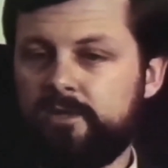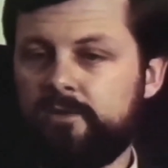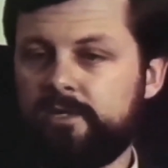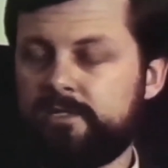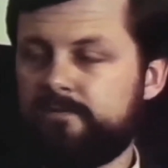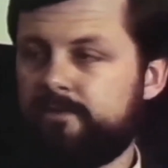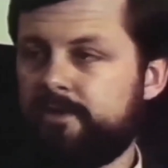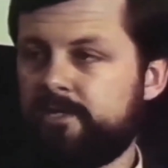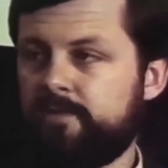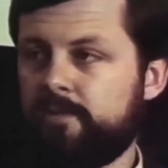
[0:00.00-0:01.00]
and goings of
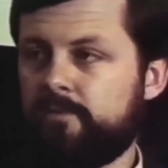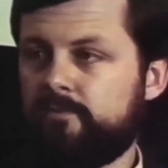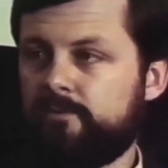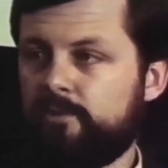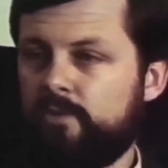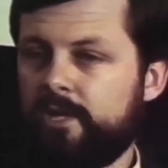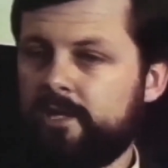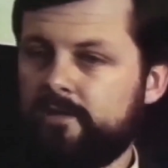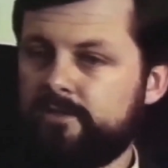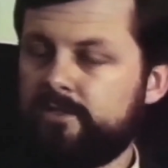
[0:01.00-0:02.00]
various people from the
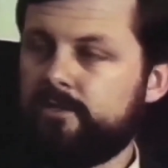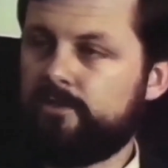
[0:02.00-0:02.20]
White House